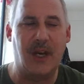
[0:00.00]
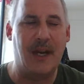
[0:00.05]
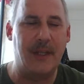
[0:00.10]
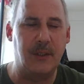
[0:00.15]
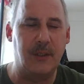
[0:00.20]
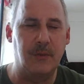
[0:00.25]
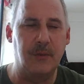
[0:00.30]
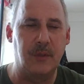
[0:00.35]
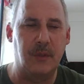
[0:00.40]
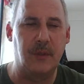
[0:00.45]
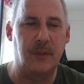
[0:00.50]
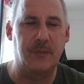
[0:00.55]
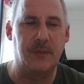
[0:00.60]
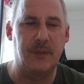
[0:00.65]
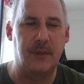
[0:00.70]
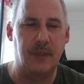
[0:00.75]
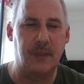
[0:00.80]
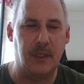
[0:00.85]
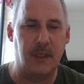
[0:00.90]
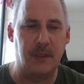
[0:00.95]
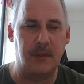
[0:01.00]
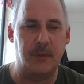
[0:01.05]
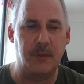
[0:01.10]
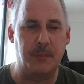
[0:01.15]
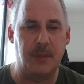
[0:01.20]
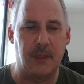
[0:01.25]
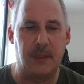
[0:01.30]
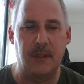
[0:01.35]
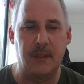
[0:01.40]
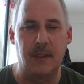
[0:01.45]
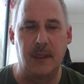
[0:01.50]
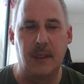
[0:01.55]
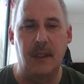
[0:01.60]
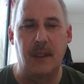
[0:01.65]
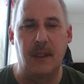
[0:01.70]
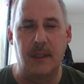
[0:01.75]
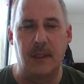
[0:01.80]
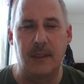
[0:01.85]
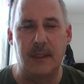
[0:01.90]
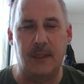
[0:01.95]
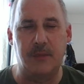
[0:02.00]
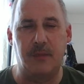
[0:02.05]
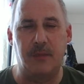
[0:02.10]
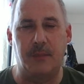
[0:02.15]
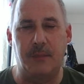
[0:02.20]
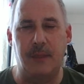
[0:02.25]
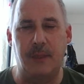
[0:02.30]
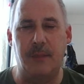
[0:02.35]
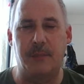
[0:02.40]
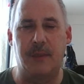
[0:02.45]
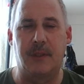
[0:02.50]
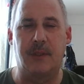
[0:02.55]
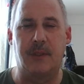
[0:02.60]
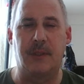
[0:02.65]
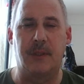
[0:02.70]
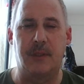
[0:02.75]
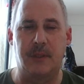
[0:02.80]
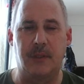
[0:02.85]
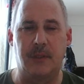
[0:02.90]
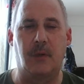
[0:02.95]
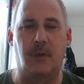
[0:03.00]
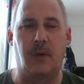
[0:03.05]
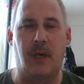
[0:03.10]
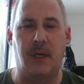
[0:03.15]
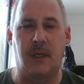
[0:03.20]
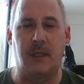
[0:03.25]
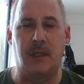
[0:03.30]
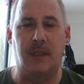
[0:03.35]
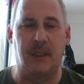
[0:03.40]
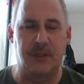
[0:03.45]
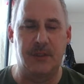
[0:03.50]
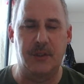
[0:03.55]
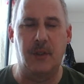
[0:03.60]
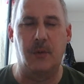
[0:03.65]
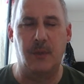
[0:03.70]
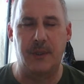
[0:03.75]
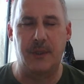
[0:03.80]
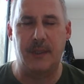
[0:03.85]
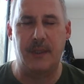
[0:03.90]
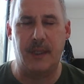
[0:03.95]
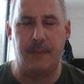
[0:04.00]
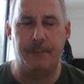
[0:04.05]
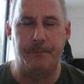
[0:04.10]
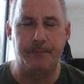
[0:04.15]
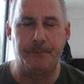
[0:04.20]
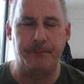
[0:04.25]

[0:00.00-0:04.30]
I don't know if it does, but that's what people think, so let's go with that.